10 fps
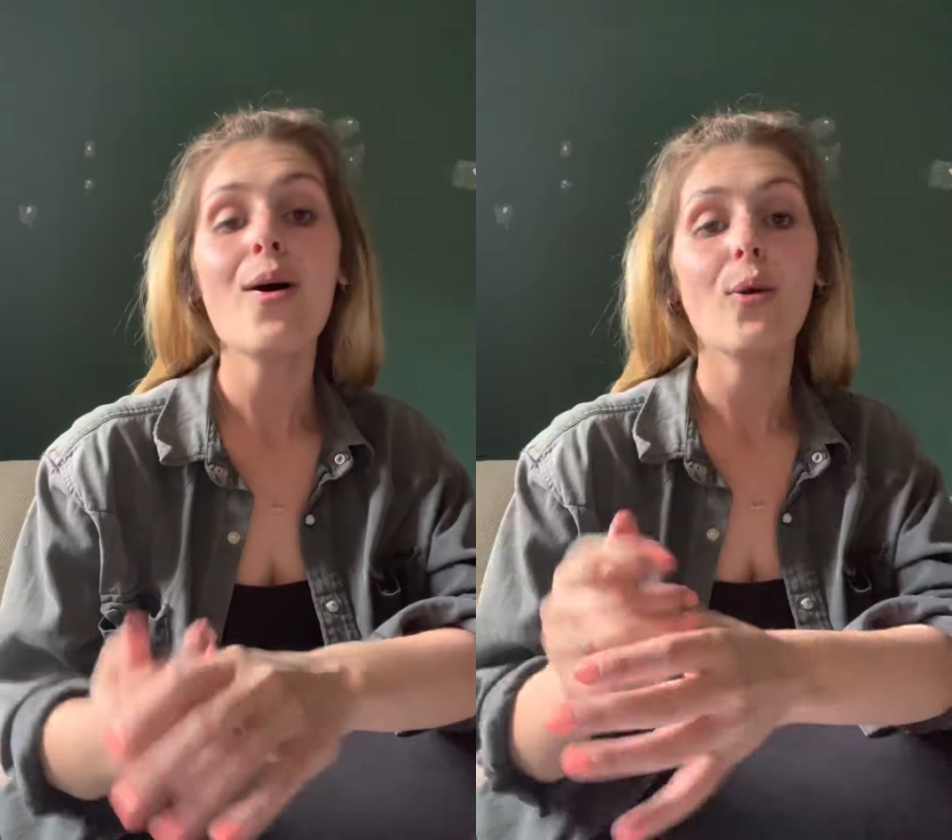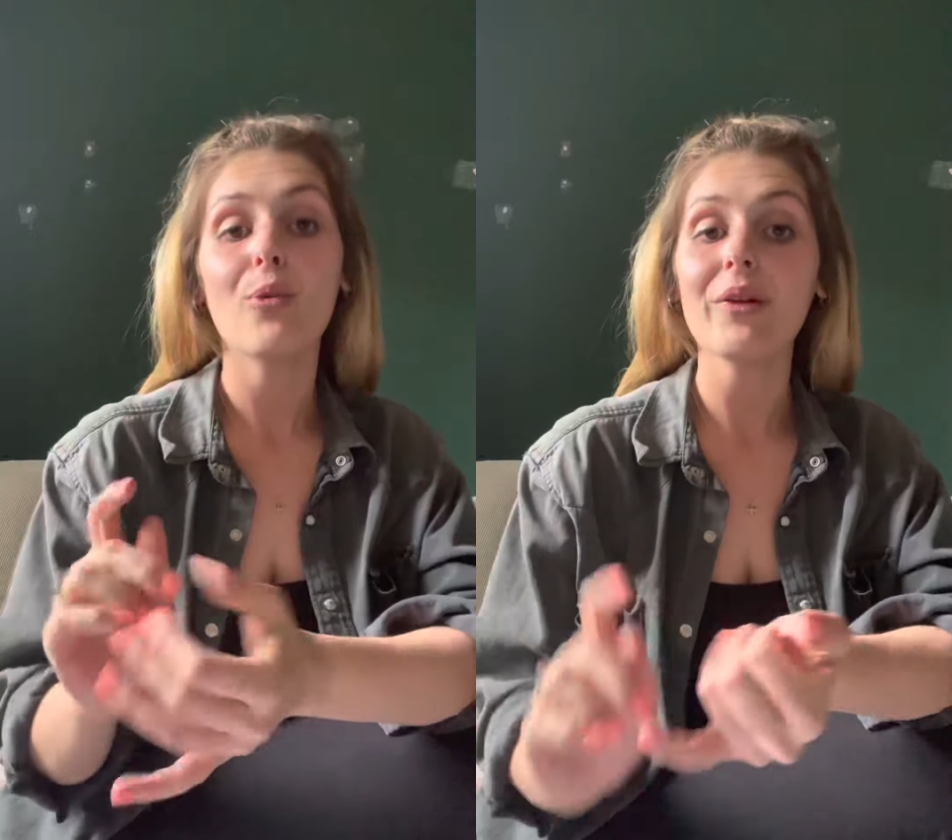
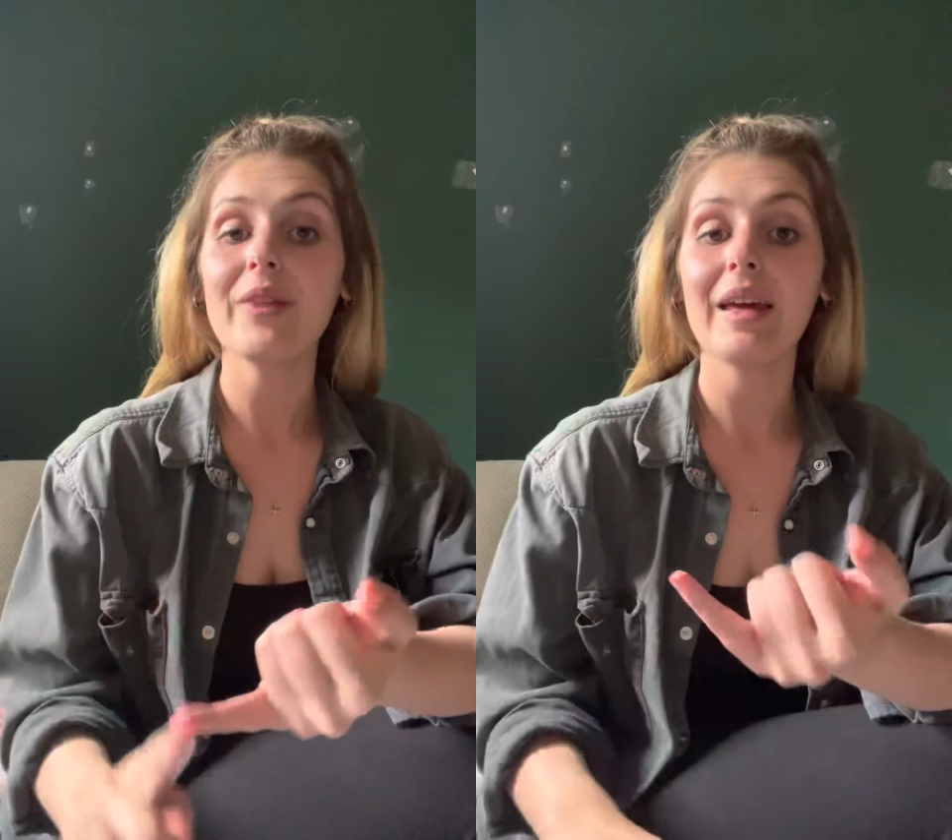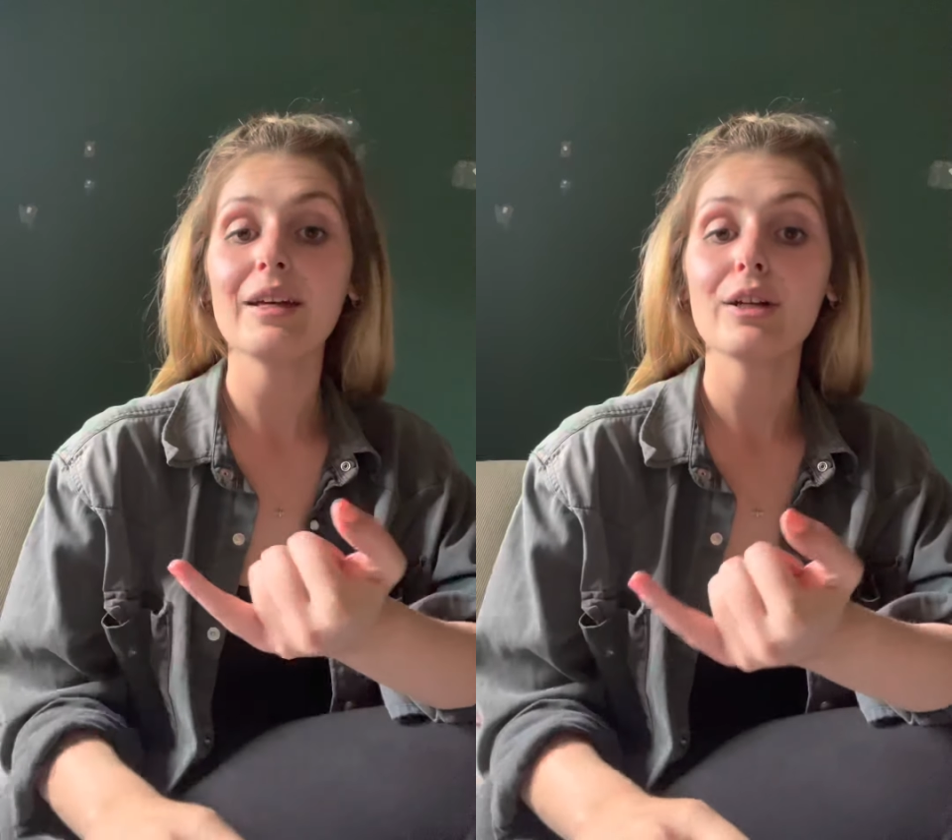what
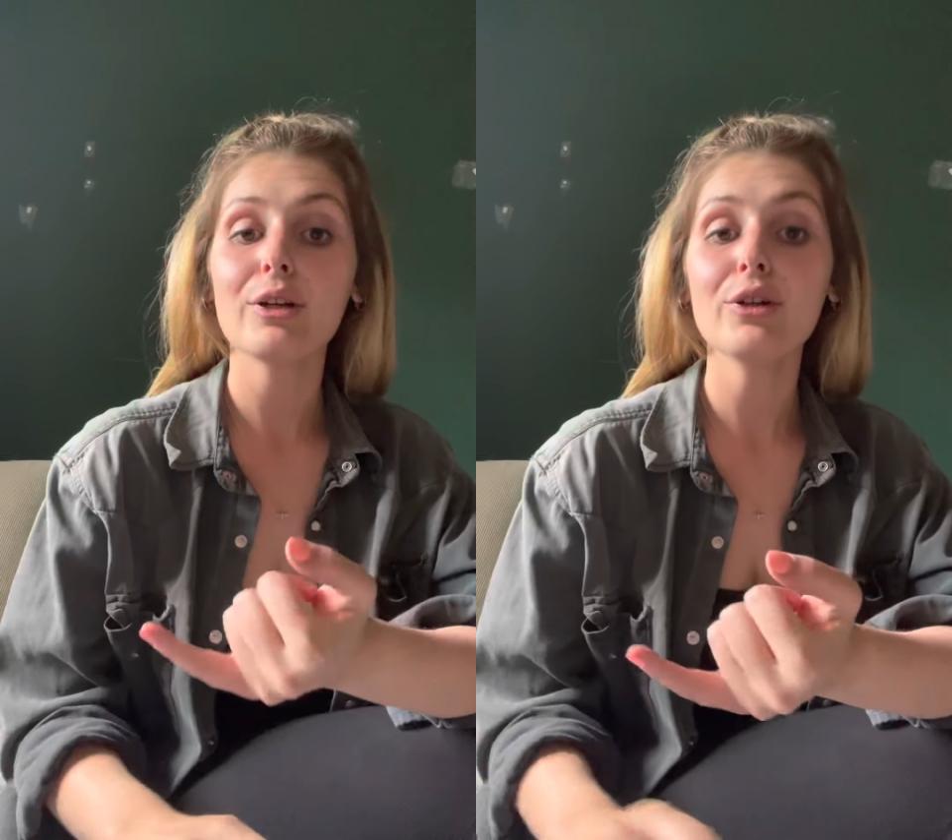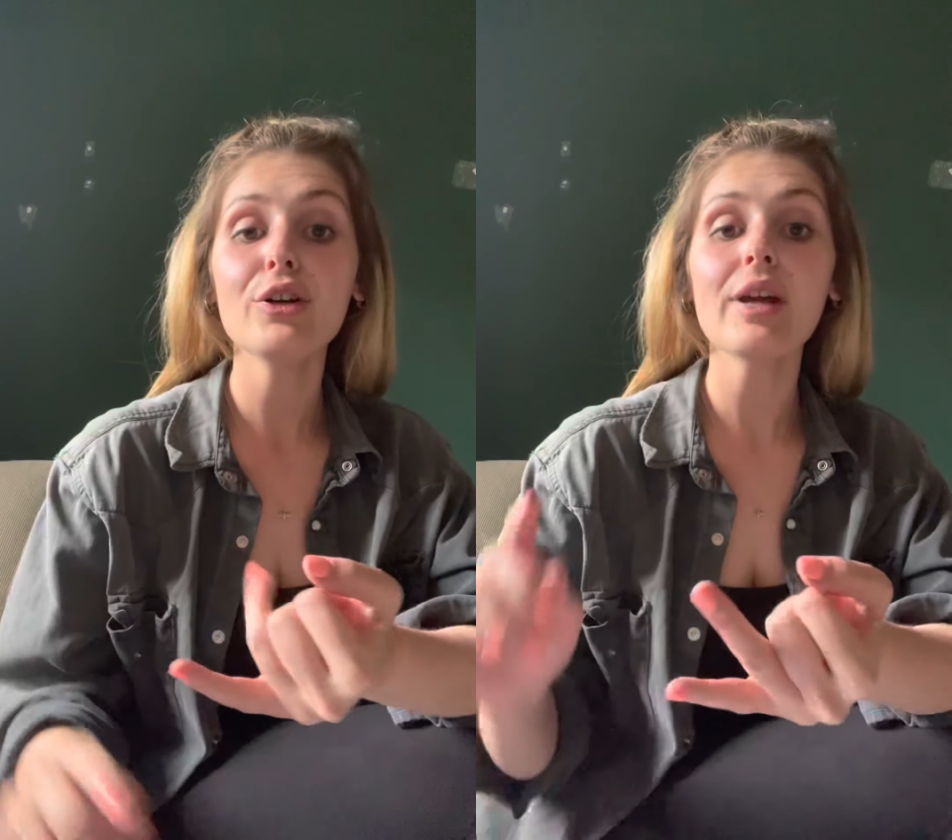they
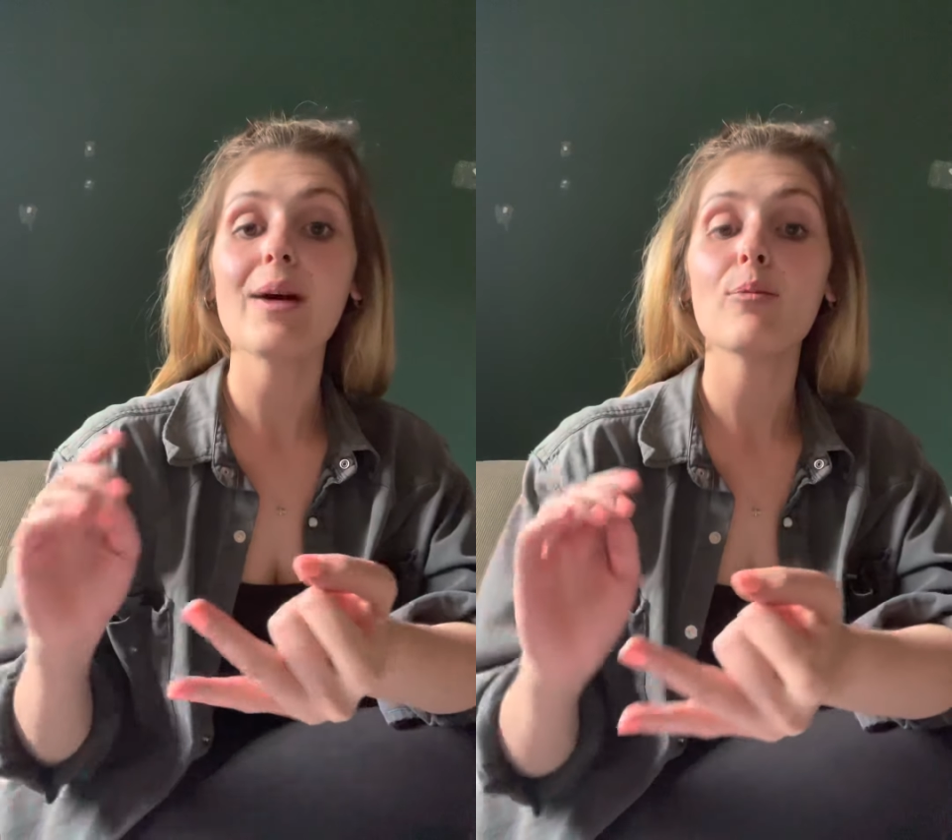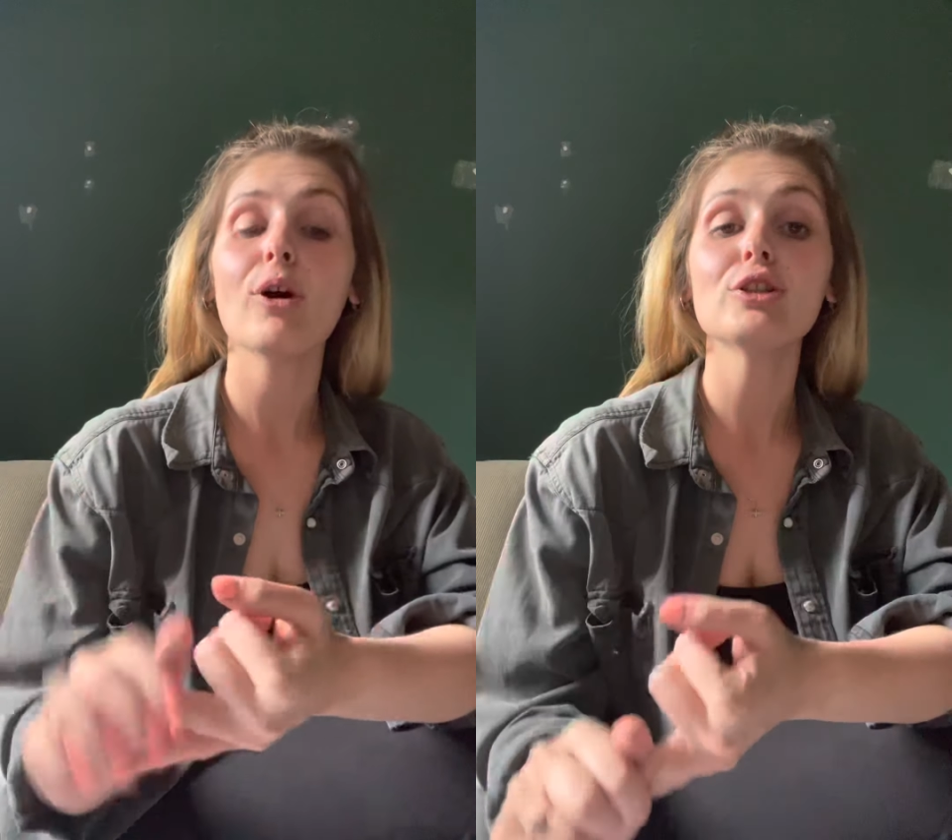include,
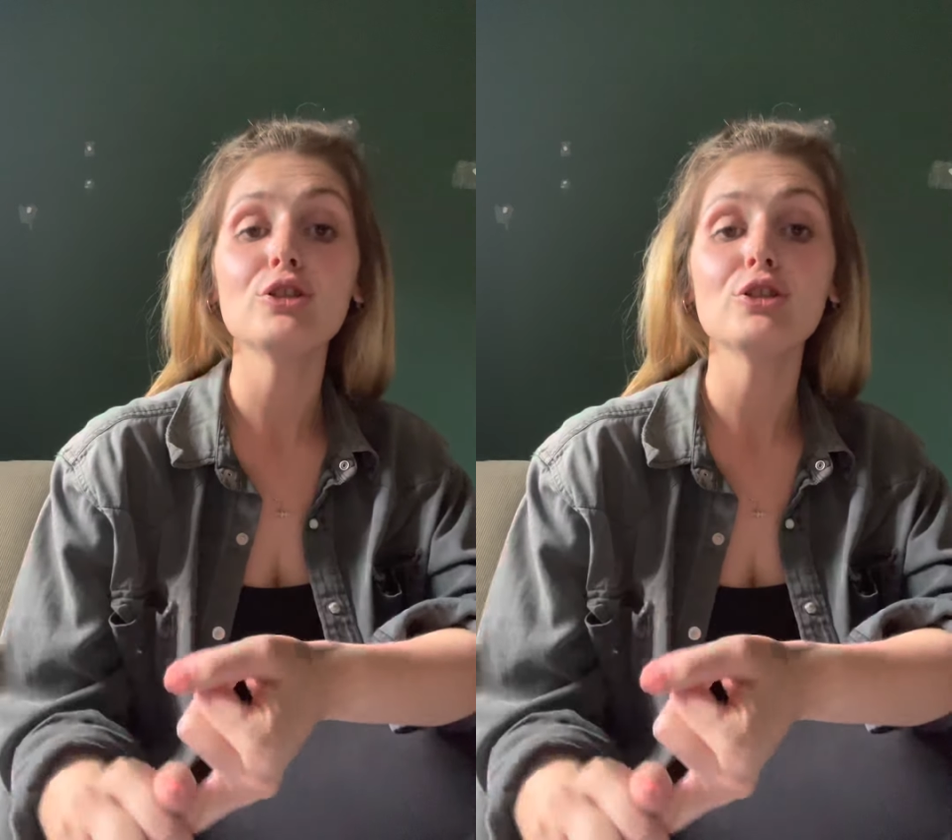and what